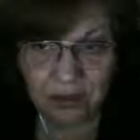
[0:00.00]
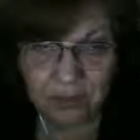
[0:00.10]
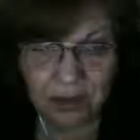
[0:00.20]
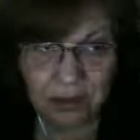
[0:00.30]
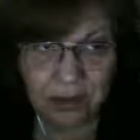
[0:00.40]

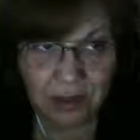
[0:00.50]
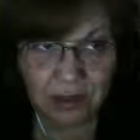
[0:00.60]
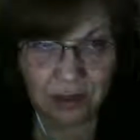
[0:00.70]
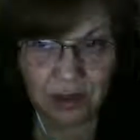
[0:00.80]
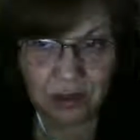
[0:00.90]
find the
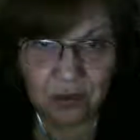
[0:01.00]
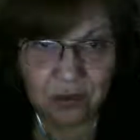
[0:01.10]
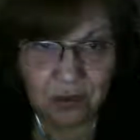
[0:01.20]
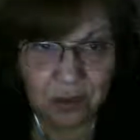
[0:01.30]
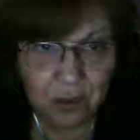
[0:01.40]
individual
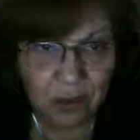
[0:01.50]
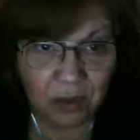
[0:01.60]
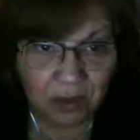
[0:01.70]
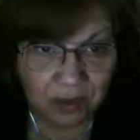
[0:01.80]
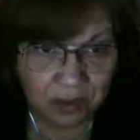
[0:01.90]
that this
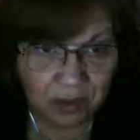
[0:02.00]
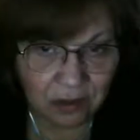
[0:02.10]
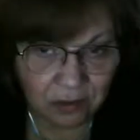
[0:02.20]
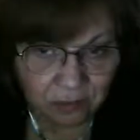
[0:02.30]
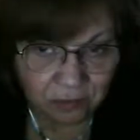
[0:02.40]
belongs to.